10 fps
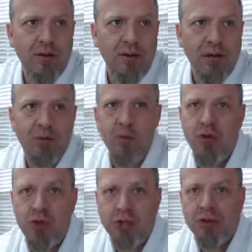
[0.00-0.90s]
if you
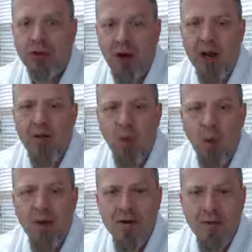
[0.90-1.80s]
just try the
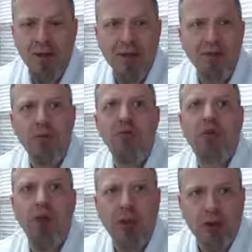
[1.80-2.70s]
one thing, if you
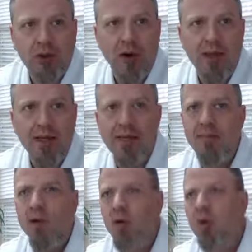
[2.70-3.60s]
just try
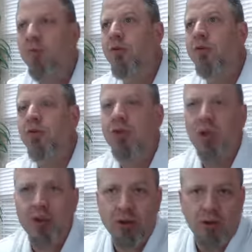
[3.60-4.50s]
email, or if you
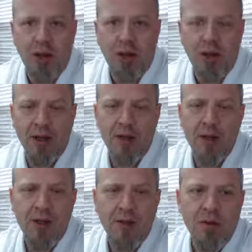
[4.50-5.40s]
just try,
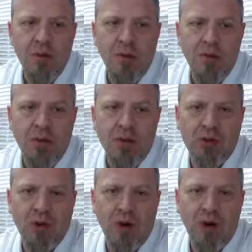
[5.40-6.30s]
the
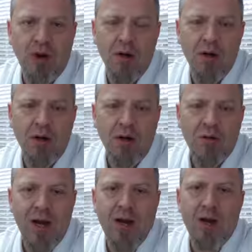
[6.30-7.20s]
postcard.
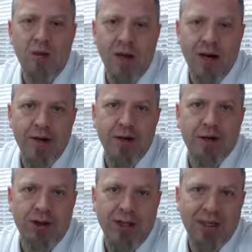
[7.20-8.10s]
You've got a greater
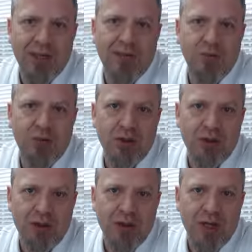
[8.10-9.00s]
chance of
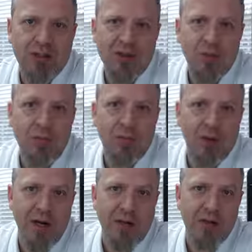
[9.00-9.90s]
success with
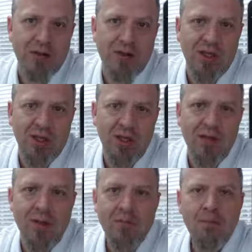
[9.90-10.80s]

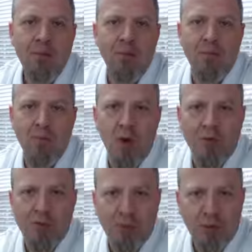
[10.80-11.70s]
frequency, with
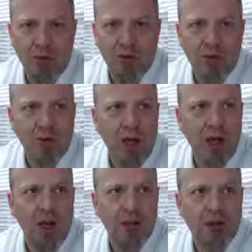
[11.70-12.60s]
multiple
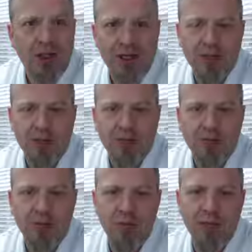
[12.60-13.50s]
channels
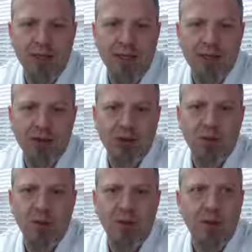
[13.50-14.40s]
of
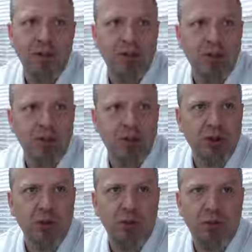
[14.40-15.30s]
communication, whether it's
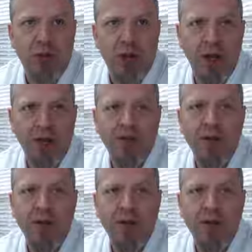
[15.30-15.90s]
traditional print